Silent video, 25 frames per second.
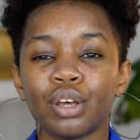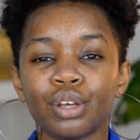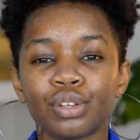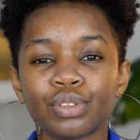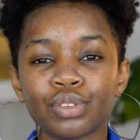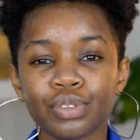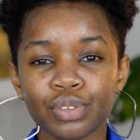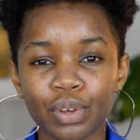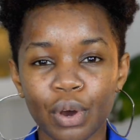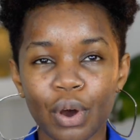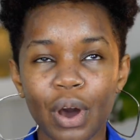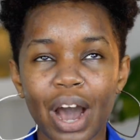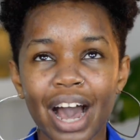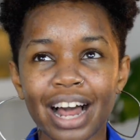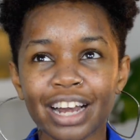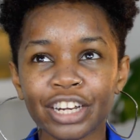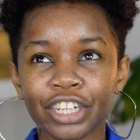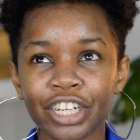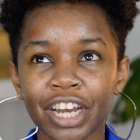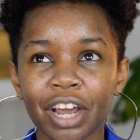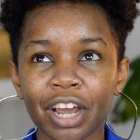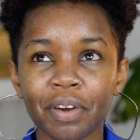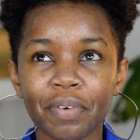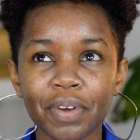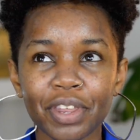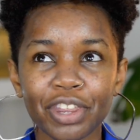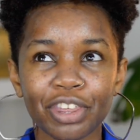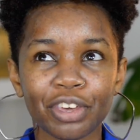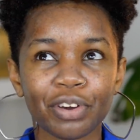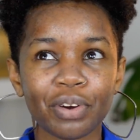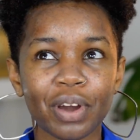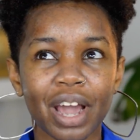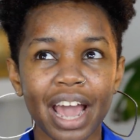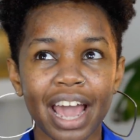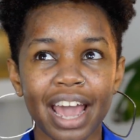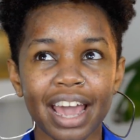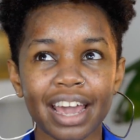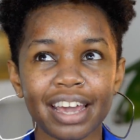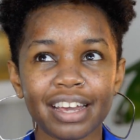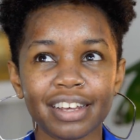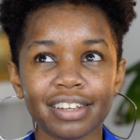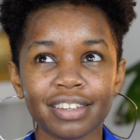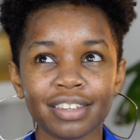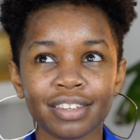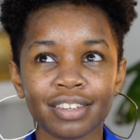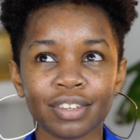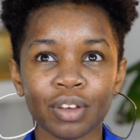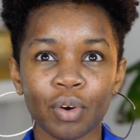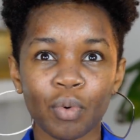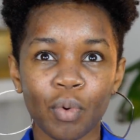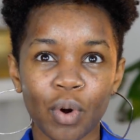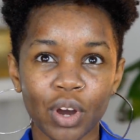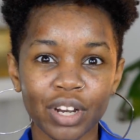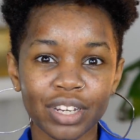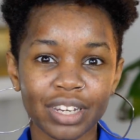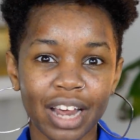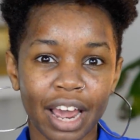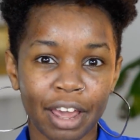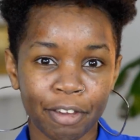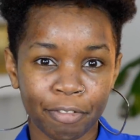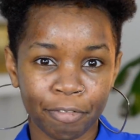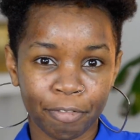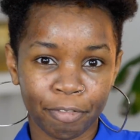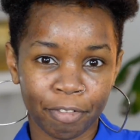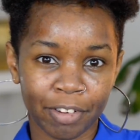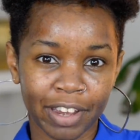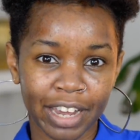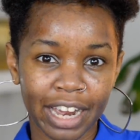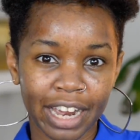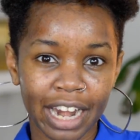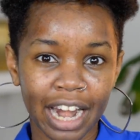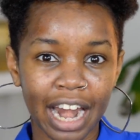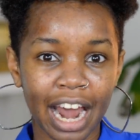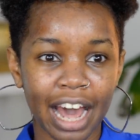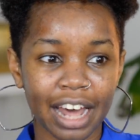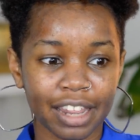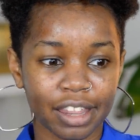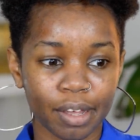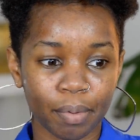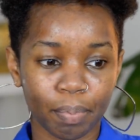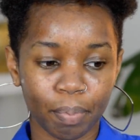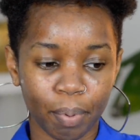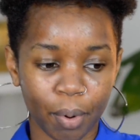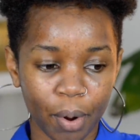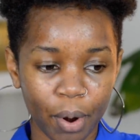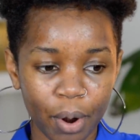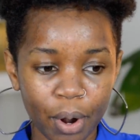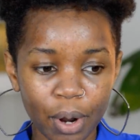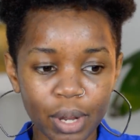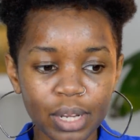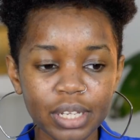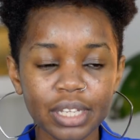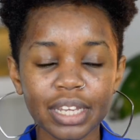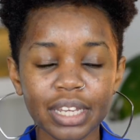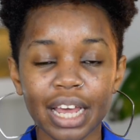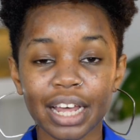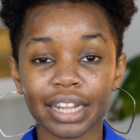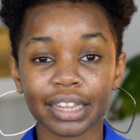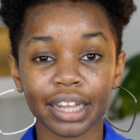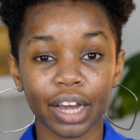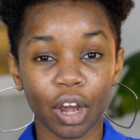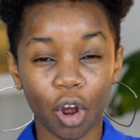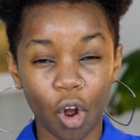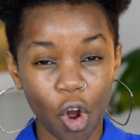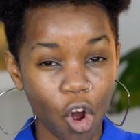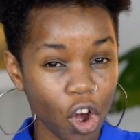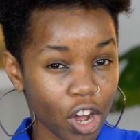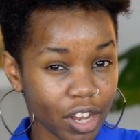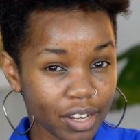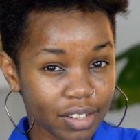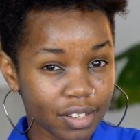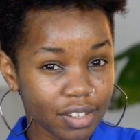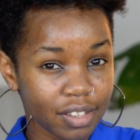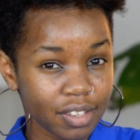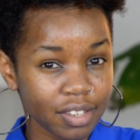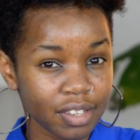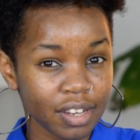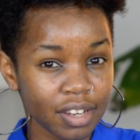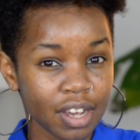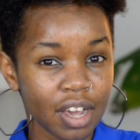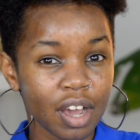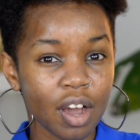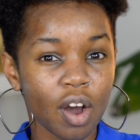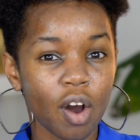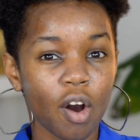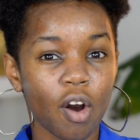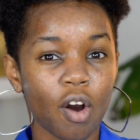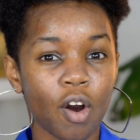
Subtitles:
So I'll share with you guys what I feel are the pros and the cons